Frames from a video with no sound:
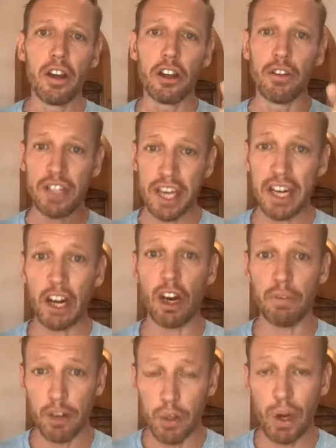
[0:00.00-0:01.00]
You've set an
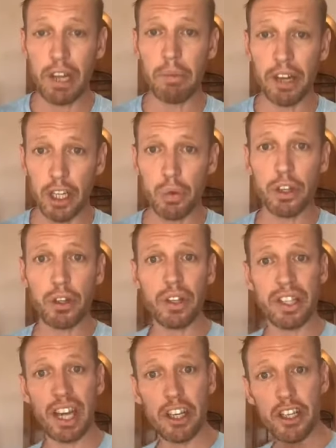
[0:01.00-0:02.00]
alarm for 20 minutes when you
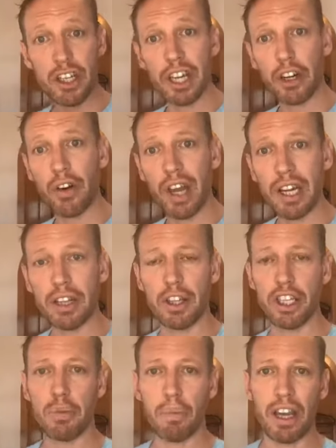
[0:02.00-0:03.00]
intentionally created the
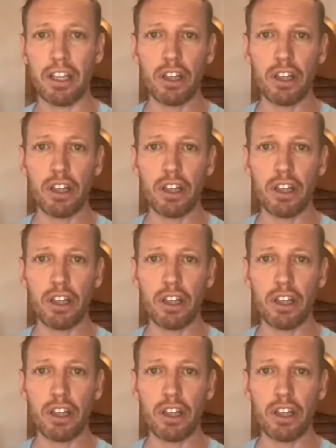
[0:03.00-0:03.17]
space.